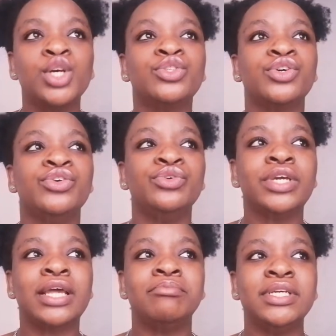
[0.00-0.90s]
So you
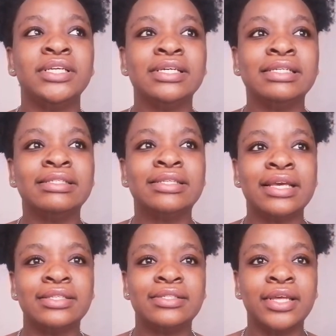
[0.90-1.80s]
can be
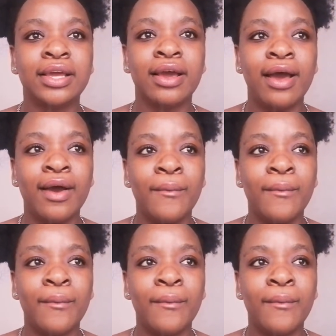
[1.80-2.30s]
testing